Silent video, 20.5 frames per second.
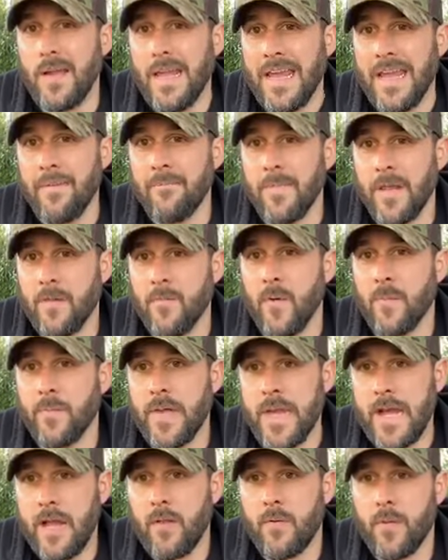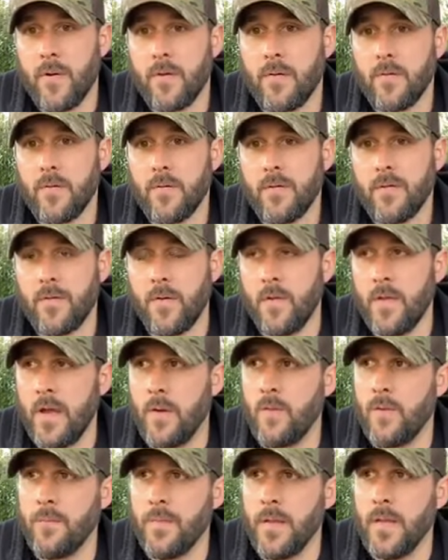a minimum caliber. So
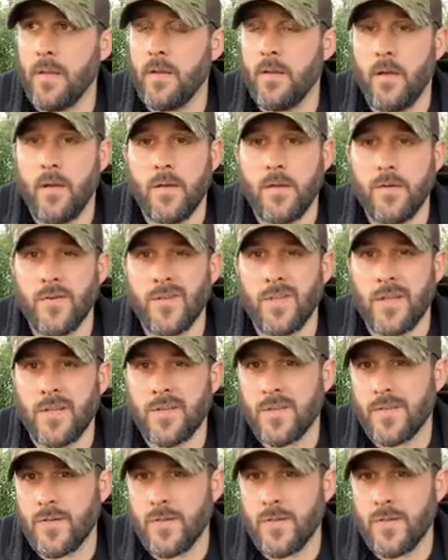that would be uh, usually it's a